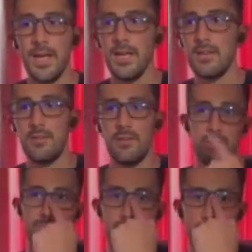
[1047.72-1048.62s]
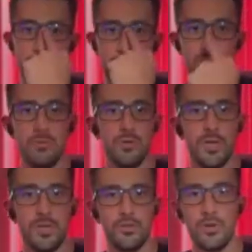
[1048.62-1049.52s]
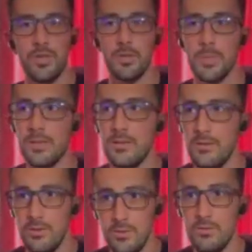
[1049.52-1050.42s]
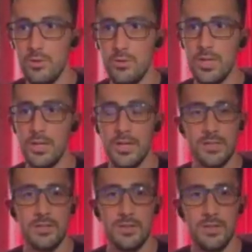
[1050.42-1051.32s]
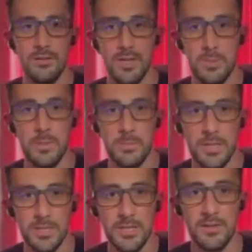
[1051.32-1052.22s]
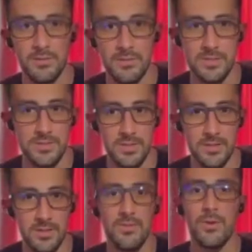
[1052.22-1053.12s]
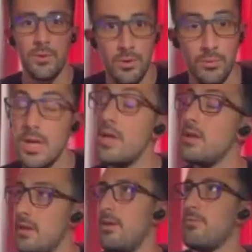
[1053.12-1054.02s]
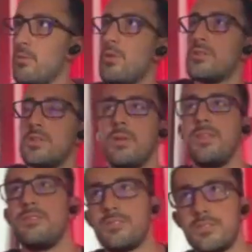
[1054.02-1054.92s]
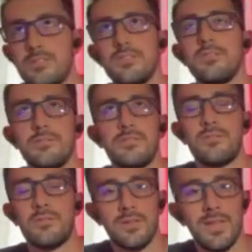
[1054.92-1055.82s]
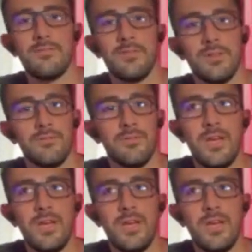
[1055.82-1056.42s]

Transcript: And when you try to draw them, and you can actually implement colors of your own. Now, of course, I mean, there's still a certain level